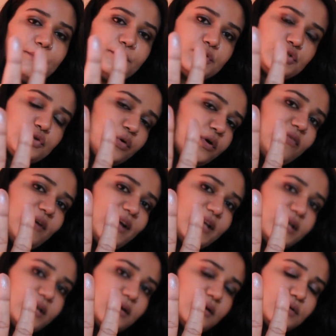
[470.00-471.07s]
So if
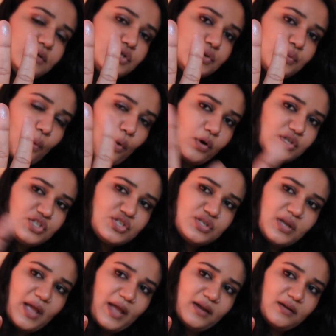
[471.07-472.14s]
I swatch
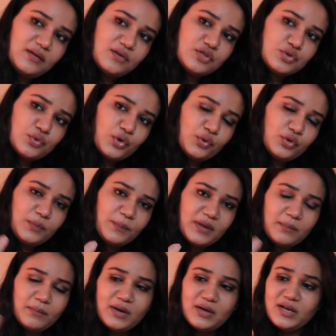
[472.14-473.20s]
and show you the
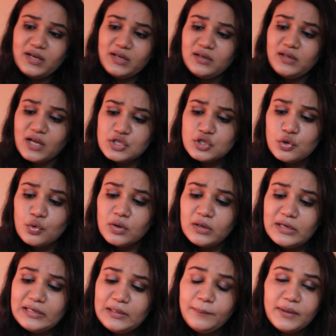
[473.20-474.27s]
pigment, it does look
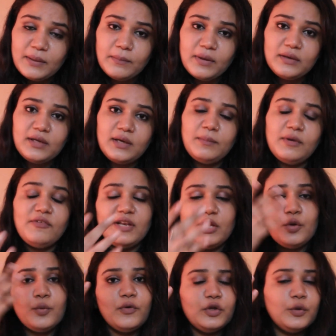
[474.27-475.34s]
little pigmented, but when, I,
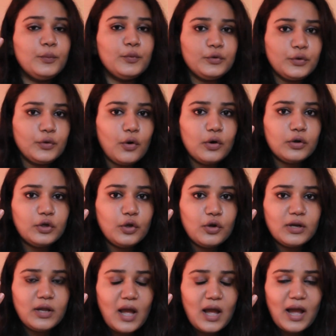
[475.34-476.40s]
when you put on
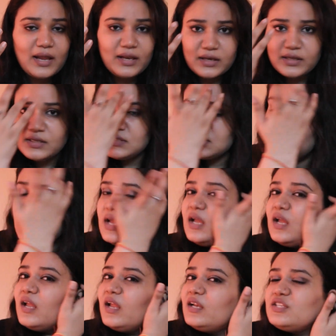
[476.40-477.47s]
your eyelids,
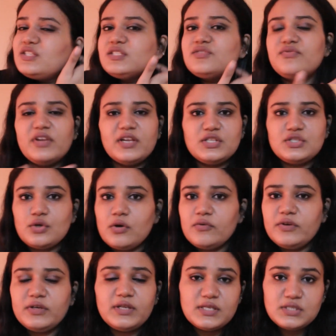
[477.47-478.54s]
it just fades
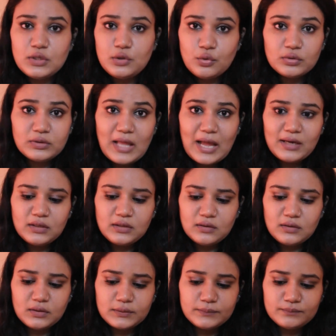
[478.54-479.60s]
off. It doesn't look that
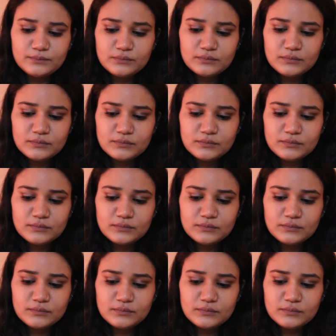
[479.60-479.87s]
um,